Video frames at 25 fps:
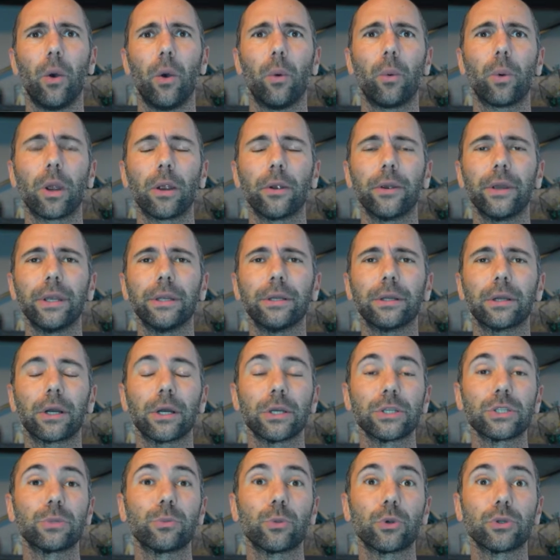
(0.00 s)
wherein
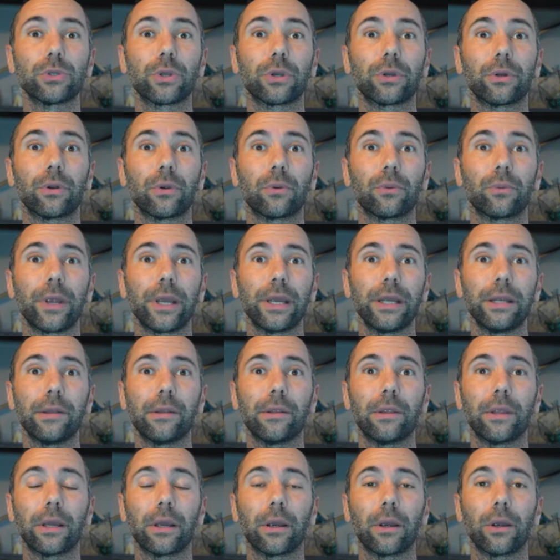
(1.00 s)
customers are going to
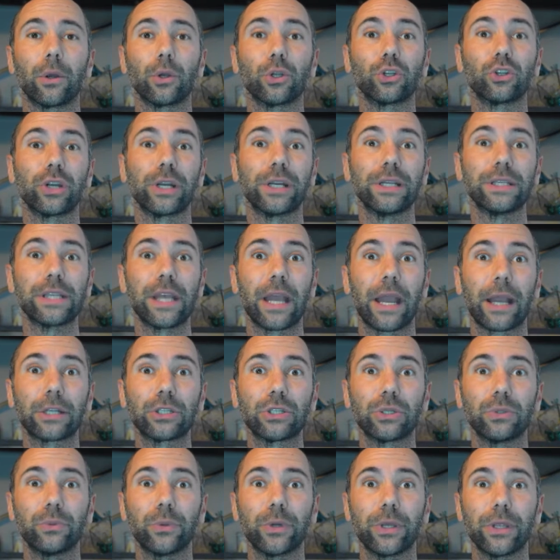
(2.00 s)
rate their
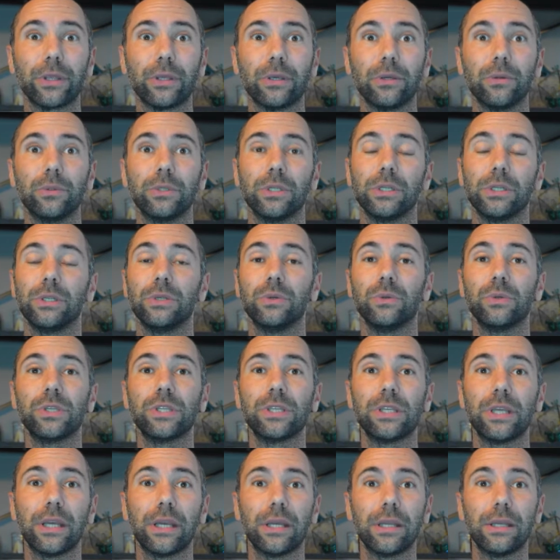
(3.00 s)
transaction with you. Did you
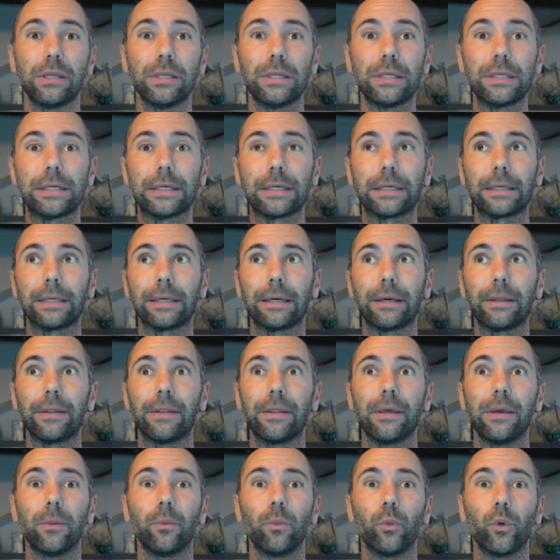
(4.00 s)
send
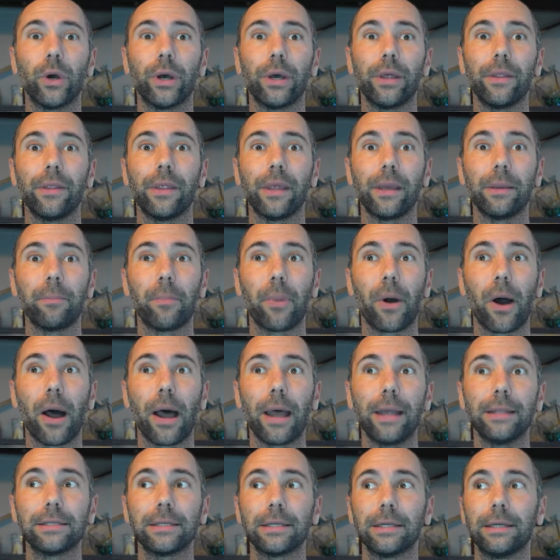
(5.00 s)
them what they
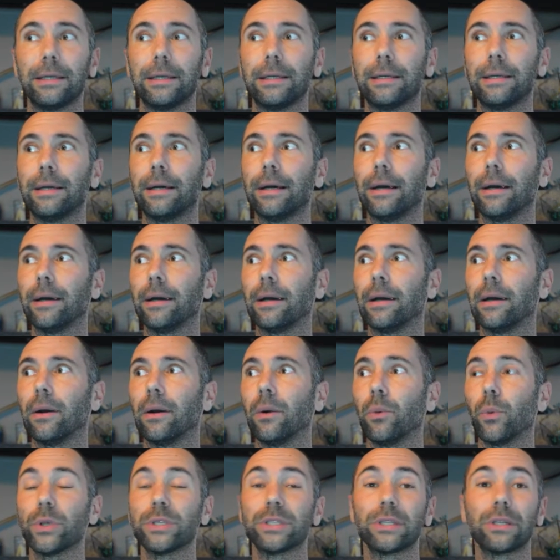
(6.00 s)
bought?
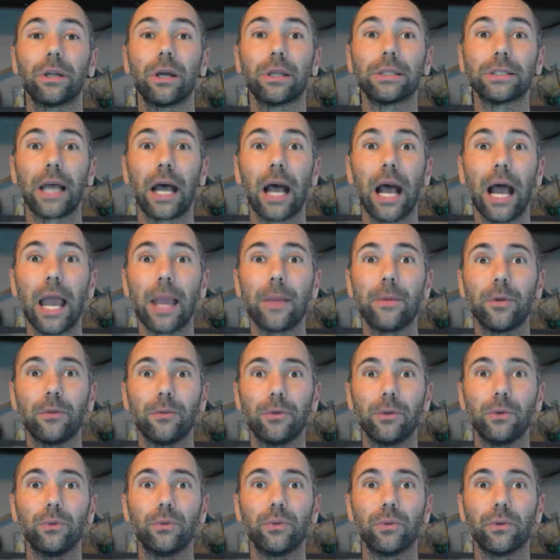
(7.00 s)
Was it on time
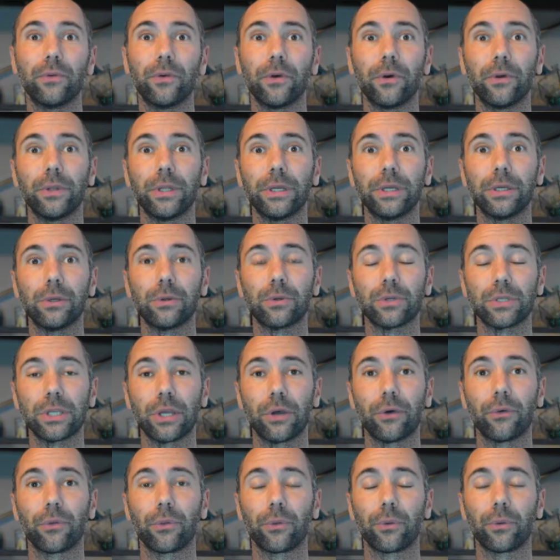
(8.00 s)
if you fulfilled it
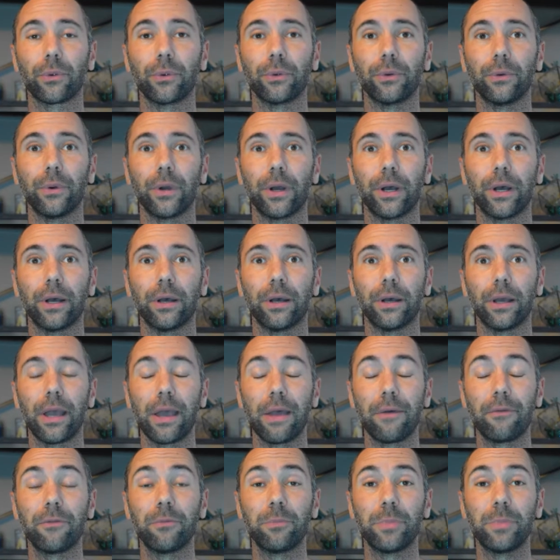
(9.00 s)
yourself through
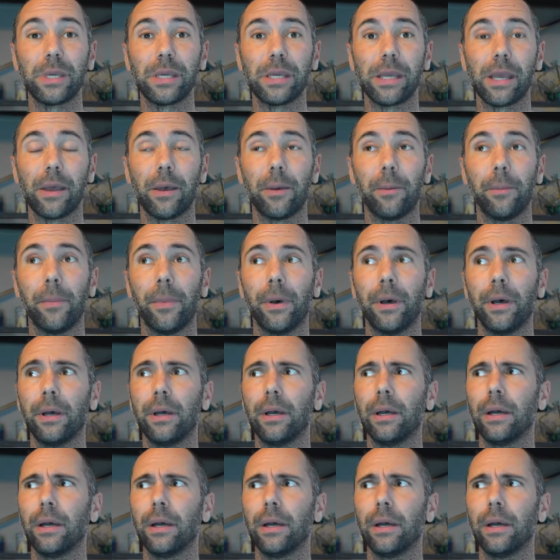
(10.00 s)
FBM?